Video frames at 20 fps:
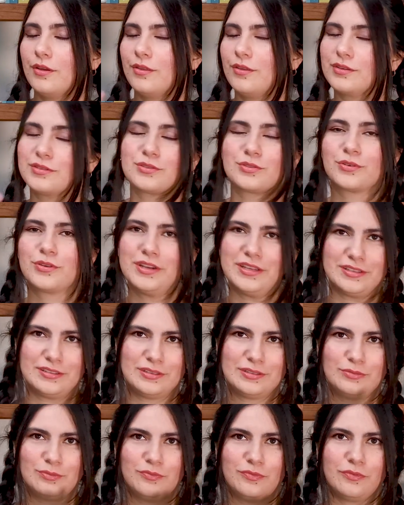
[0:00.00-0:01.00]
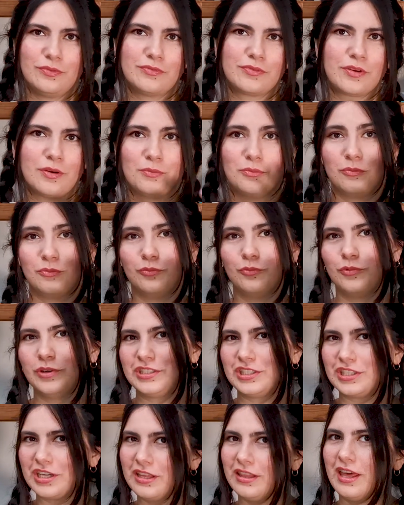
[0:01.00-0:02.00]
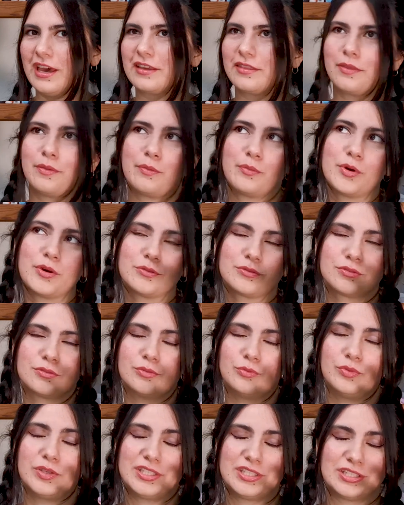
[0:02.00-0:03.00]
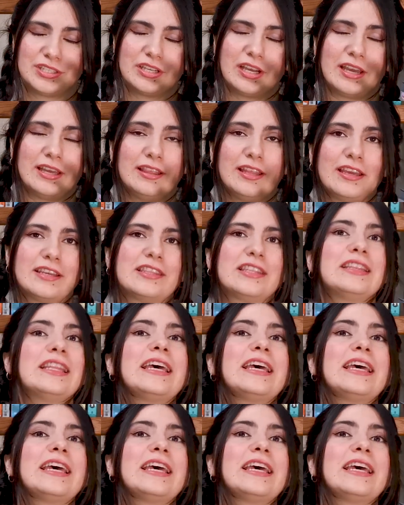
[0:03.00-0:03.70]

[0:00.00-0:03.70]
the stories from which I liked the most to which I liked